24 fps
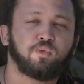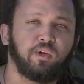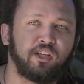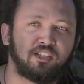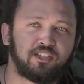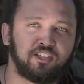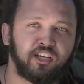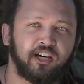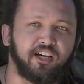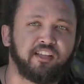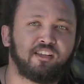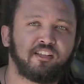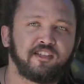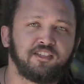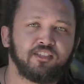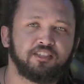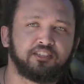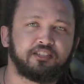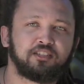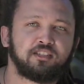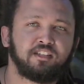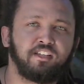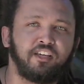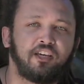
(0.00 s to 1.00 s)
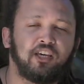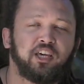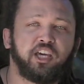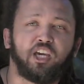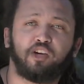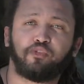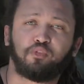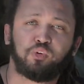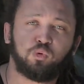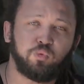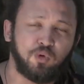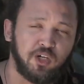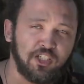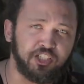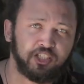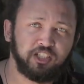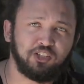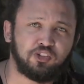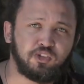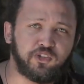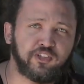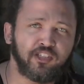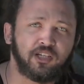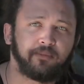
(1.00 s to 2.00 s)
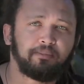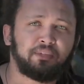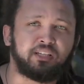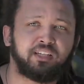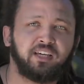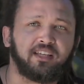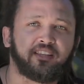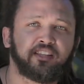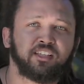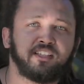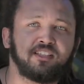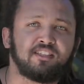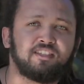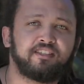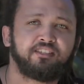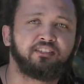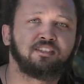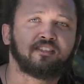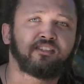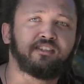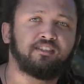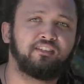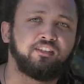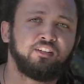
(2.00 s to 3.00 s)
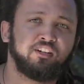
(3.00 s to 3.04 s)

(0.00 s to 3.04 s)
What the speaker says: as well as others. If we rush into something like this,